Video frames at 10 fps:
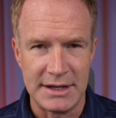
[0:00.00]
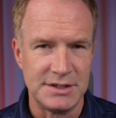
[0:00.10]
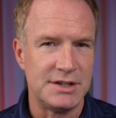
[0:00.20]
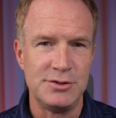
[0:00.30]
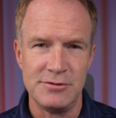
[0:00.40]
I
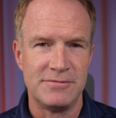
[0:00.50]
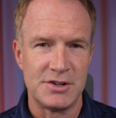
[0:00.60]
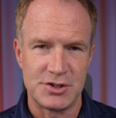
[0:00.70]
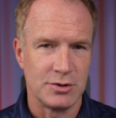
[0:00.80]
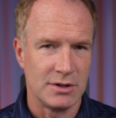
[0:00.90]
didn't do
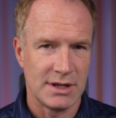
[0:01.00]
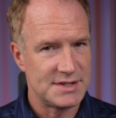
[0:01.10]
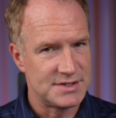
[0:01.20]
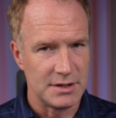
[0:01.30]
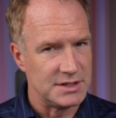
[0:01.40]
vertical. I
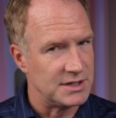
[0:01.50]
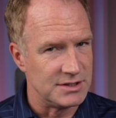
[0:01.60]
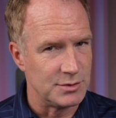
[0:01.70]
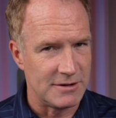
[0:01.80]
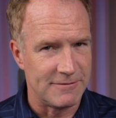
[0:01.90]
certainly didn't
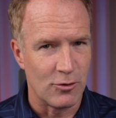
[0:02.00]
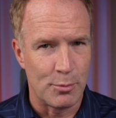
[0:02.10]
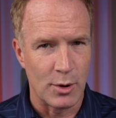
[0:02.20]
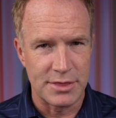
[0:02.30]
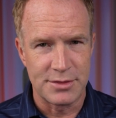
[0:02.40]
do any
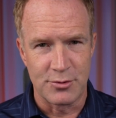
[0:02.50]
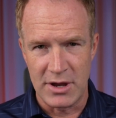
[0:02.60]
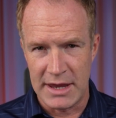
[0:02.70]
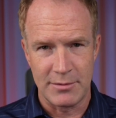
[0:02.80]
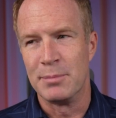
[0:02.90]
4:3,